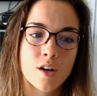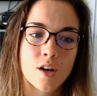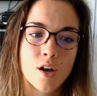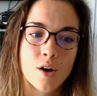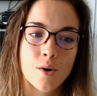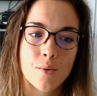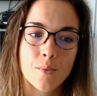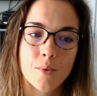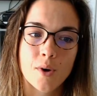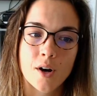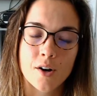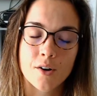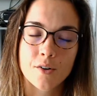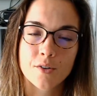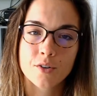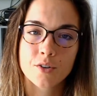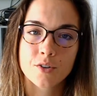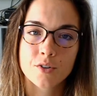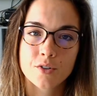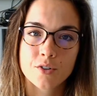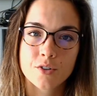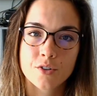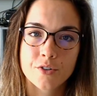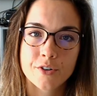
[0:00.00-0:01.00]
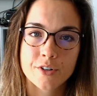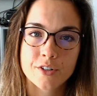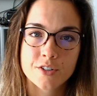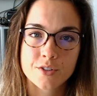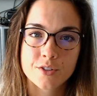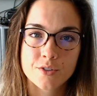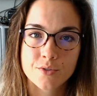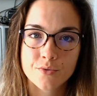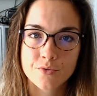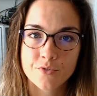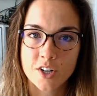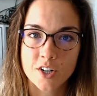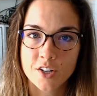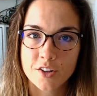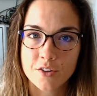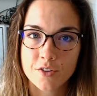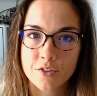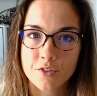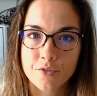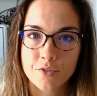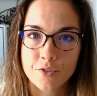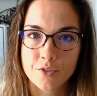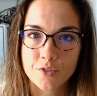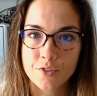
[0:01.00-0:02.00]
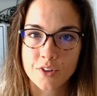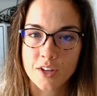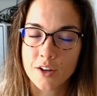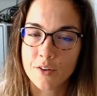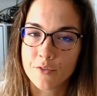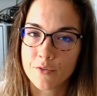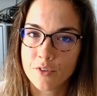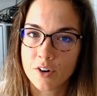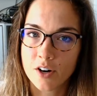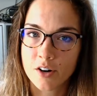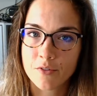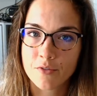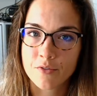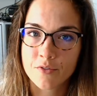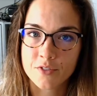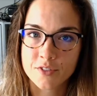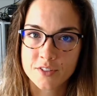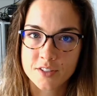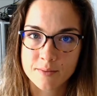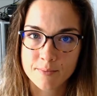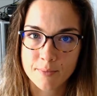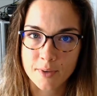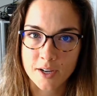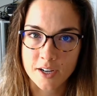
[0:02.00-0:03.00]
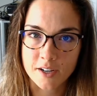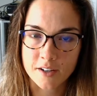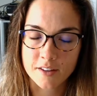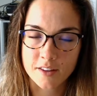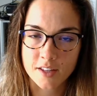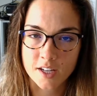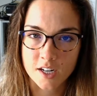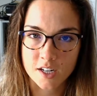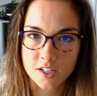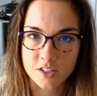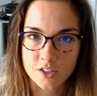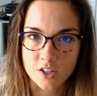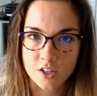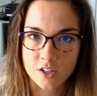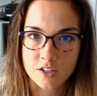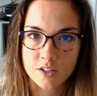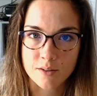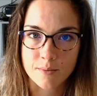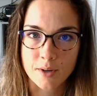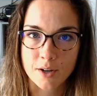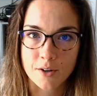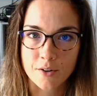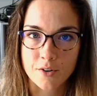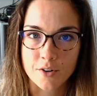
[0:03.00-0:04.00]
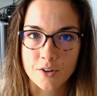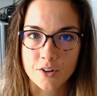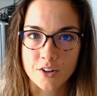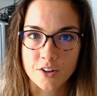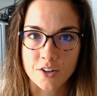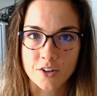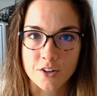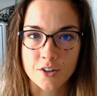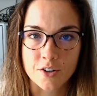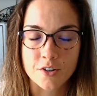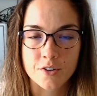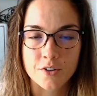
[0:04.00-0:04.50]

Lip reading: Well, you're going to run through that rough spec that I talked about earlier.